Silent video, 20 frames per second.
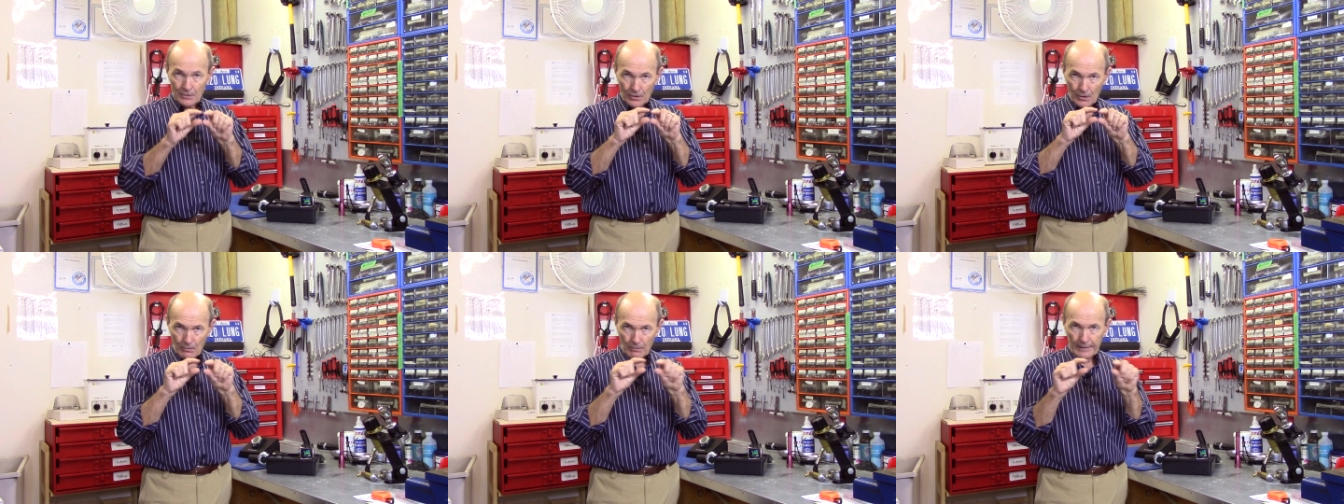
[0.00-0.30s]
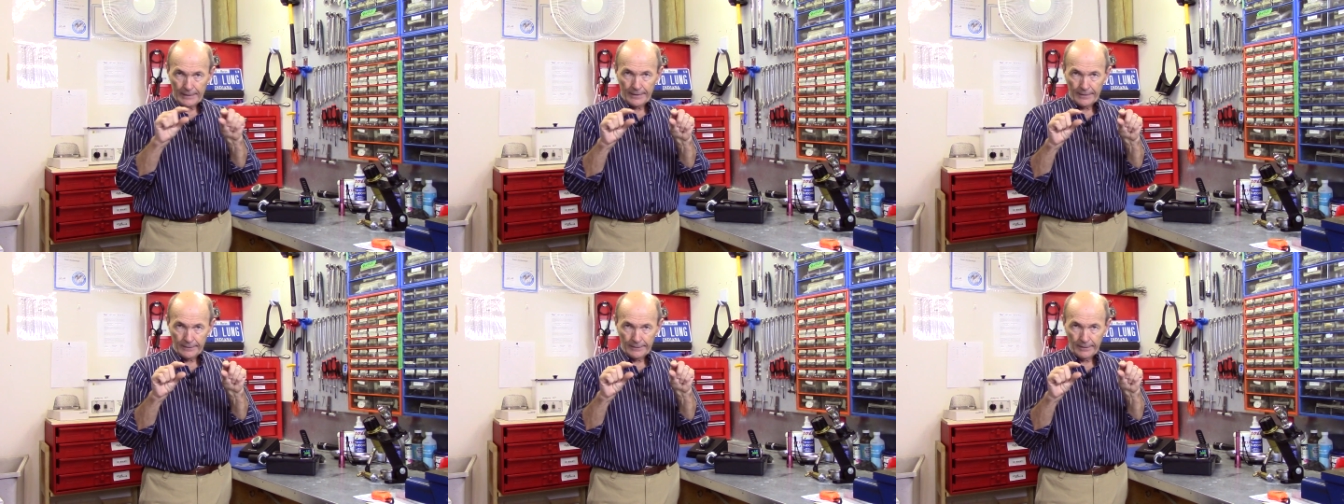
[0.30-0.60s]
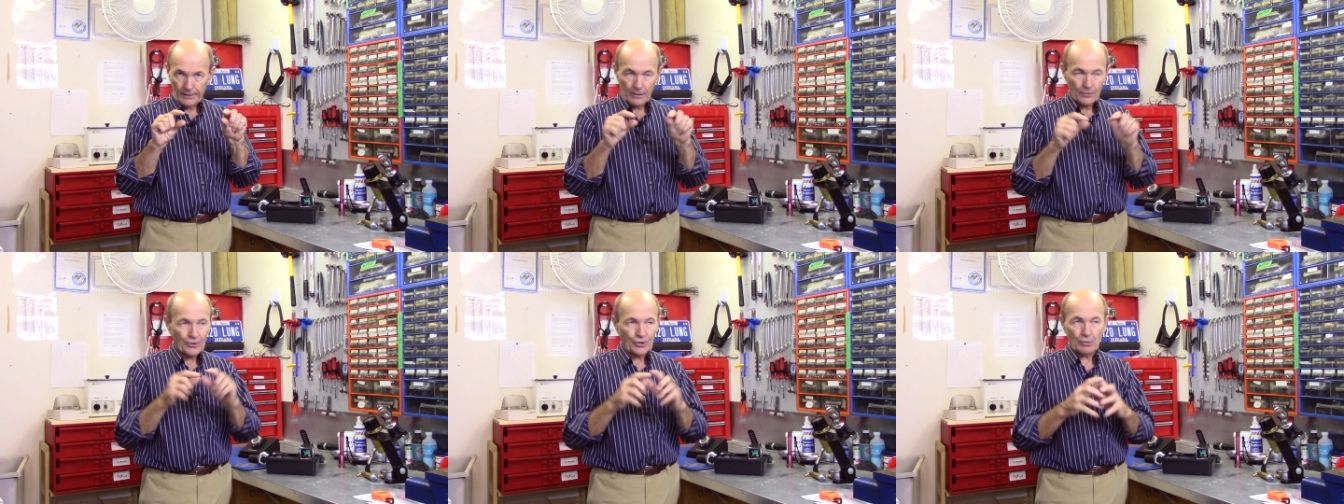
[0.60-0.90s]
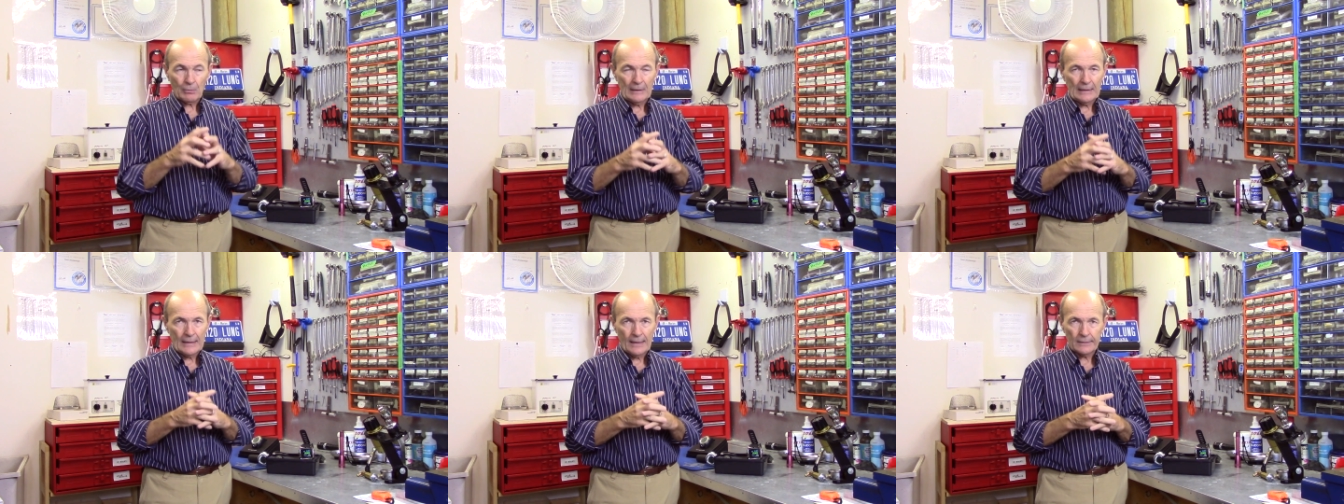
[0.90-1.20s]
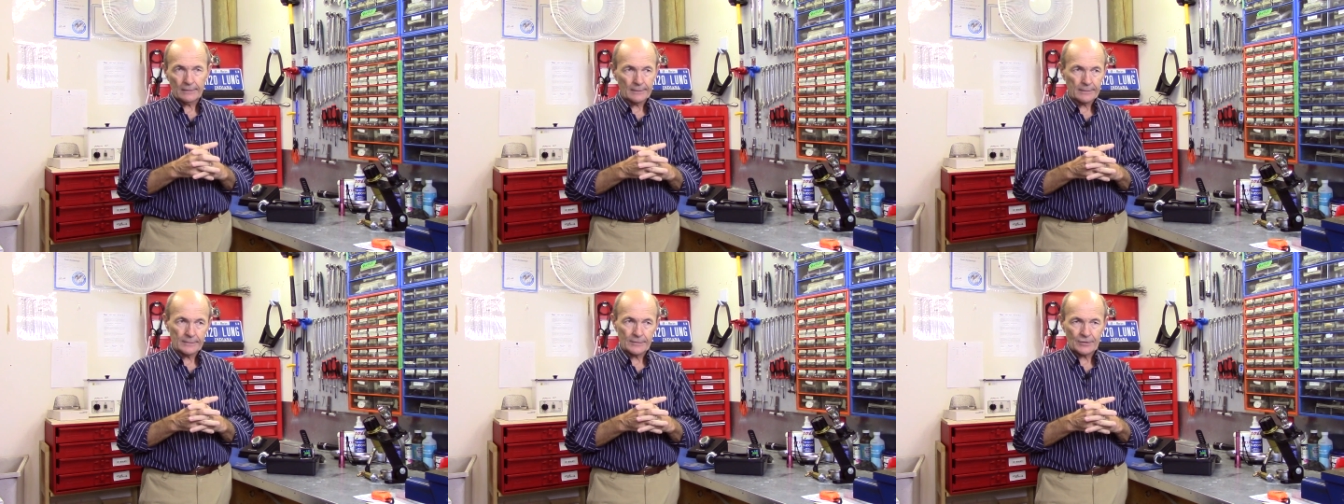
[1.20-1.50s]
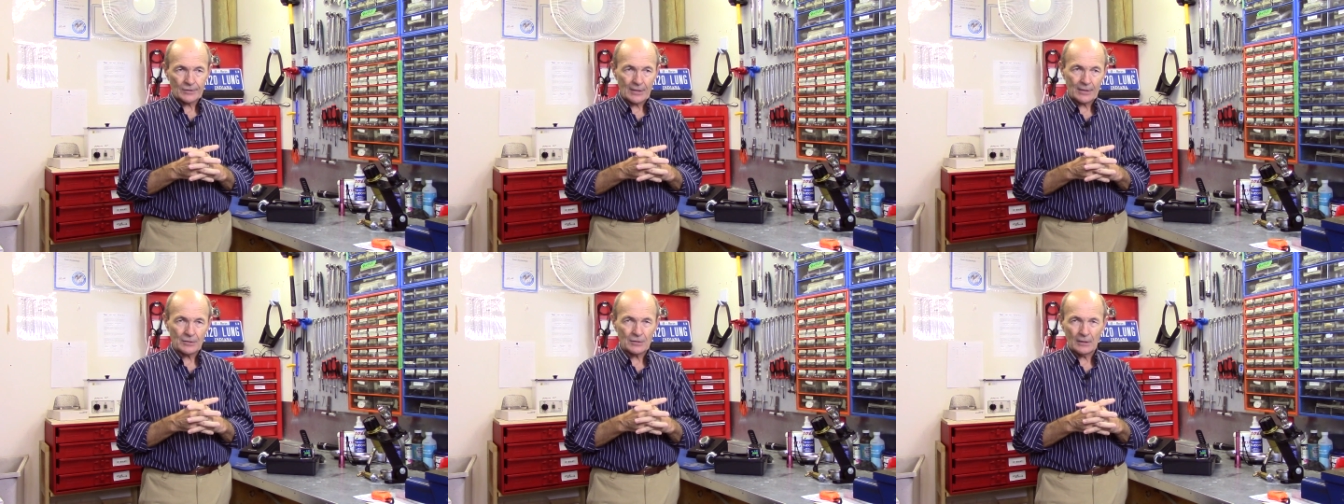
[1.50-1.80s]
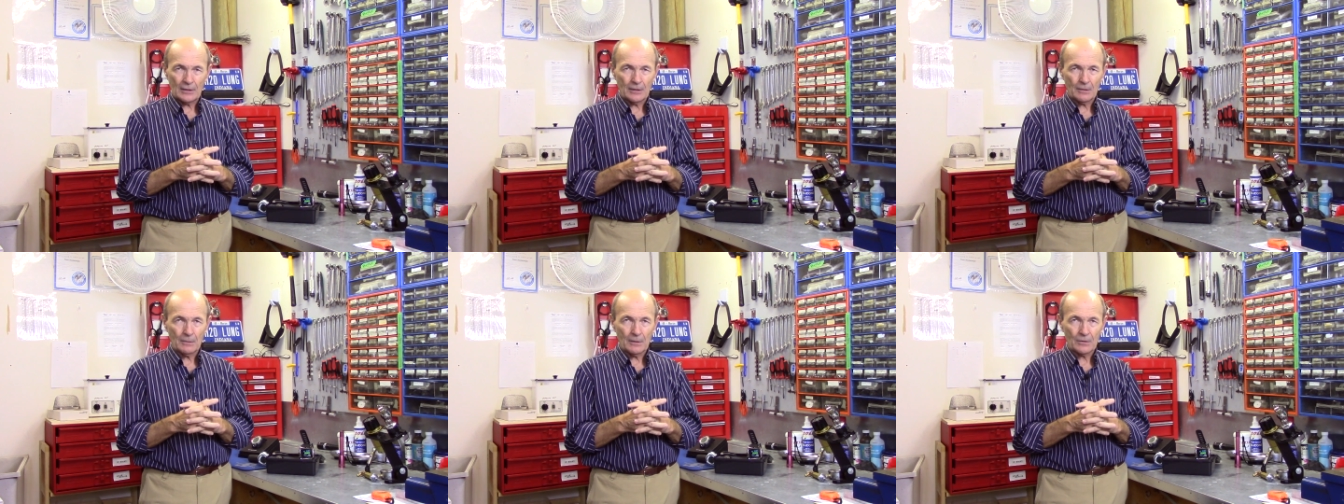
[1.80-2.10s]
degree on their
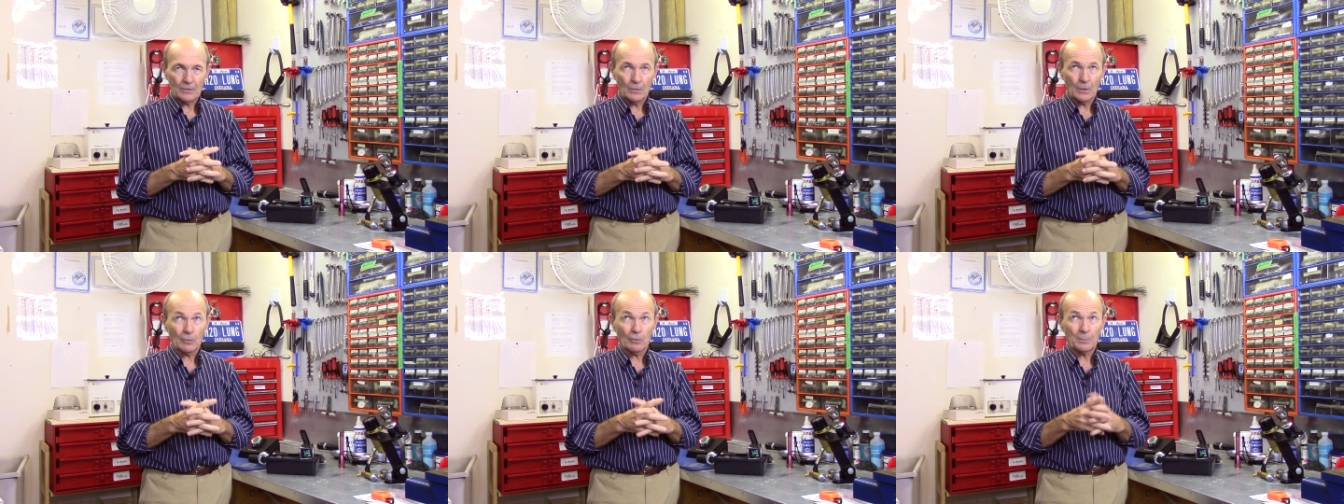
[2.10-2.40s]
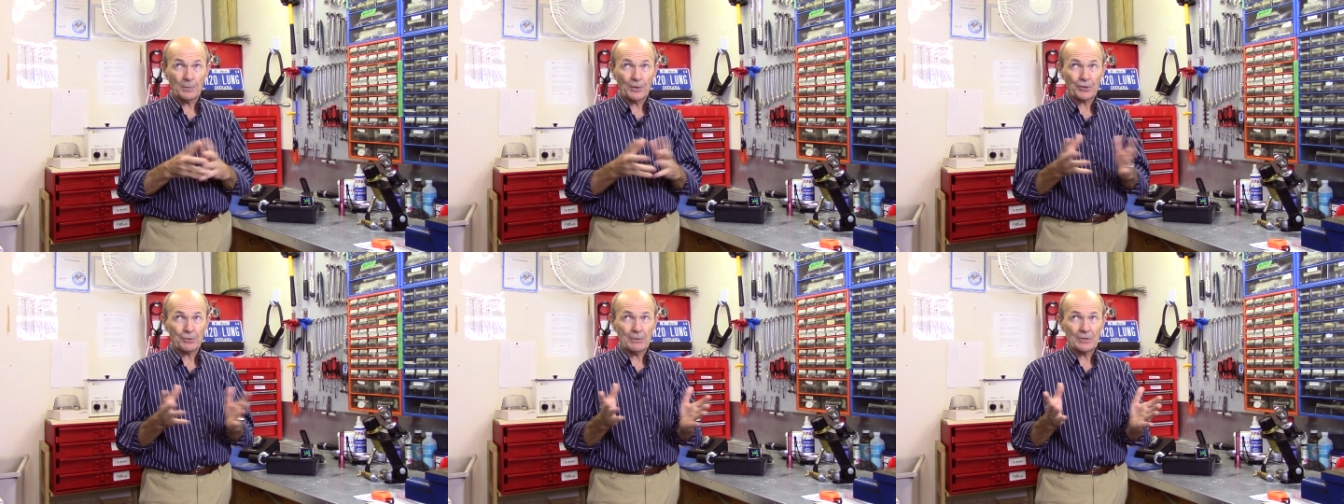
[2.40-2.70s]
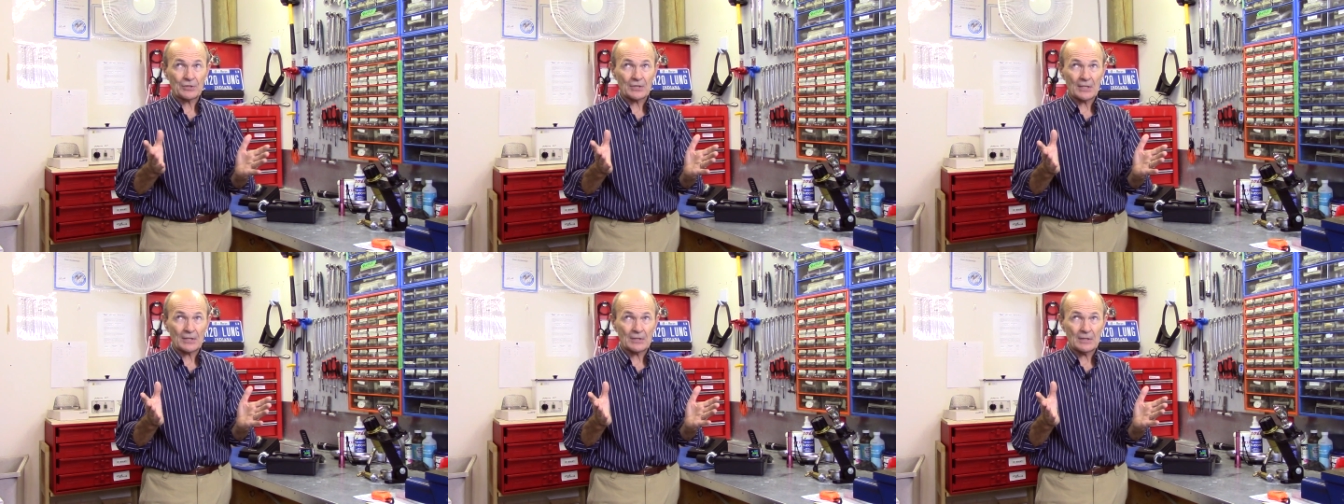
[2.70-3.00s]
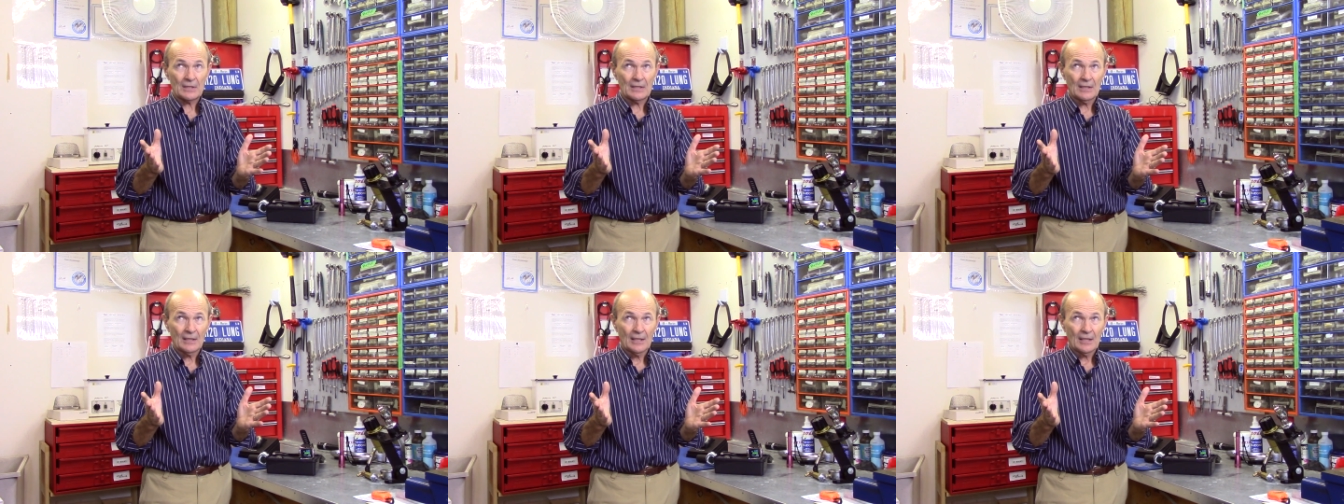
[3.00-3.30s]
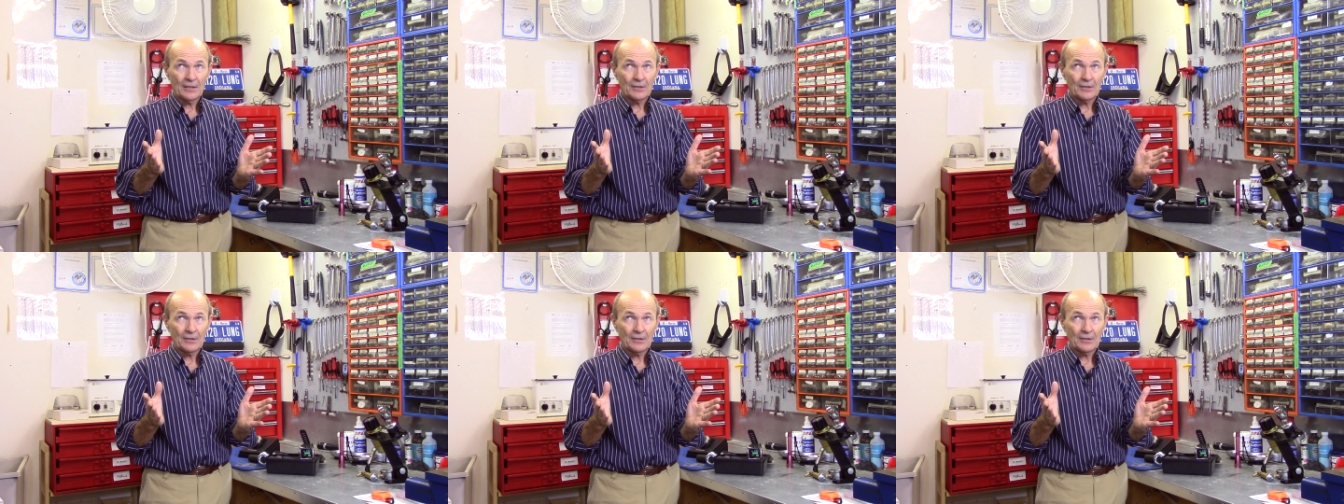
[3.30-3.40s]
360 degree or it won't be 360